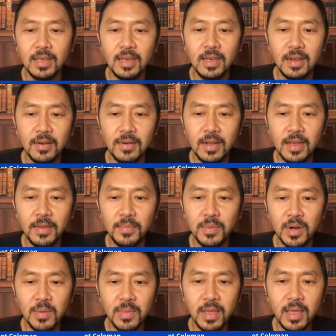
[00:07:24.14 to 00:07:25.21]
All right.
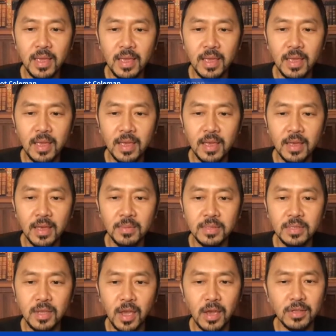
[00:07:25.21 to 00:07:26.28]
Birmingham,
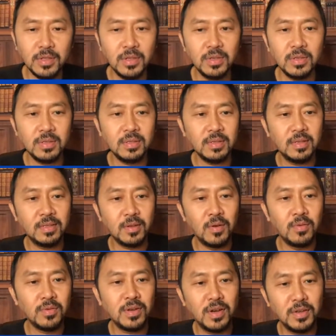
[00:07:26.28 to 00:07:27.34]
Texas. Its
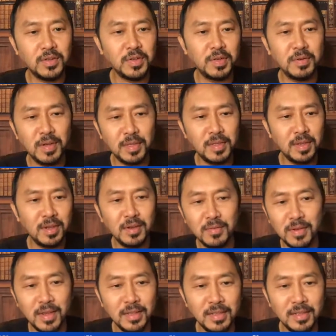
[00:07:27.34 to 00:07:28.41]
own country right there,
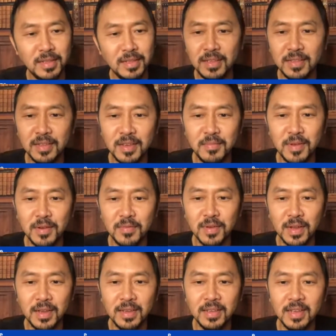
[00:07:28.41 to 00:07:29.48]
right? Denisa, am I
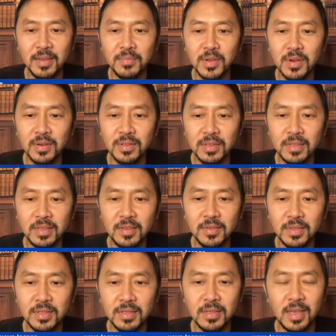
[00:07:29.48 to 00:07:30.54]
right? I'm currently in
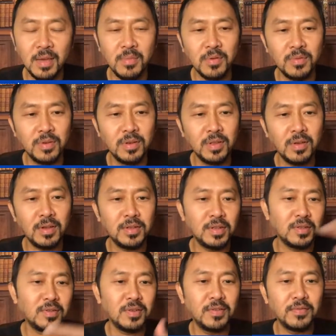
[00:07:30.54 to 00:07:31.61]
Houston. Amarillo. I
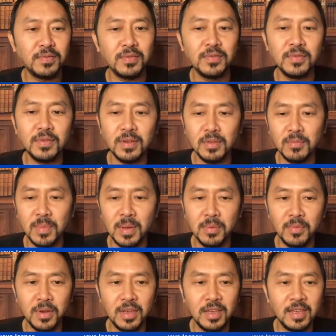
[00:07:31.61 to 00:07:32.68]
just drove through there on my
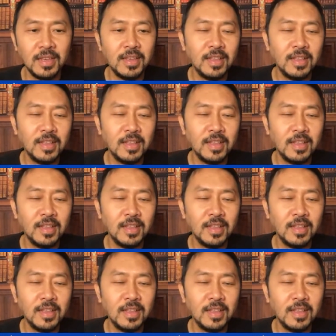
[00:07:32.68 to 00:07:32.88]
way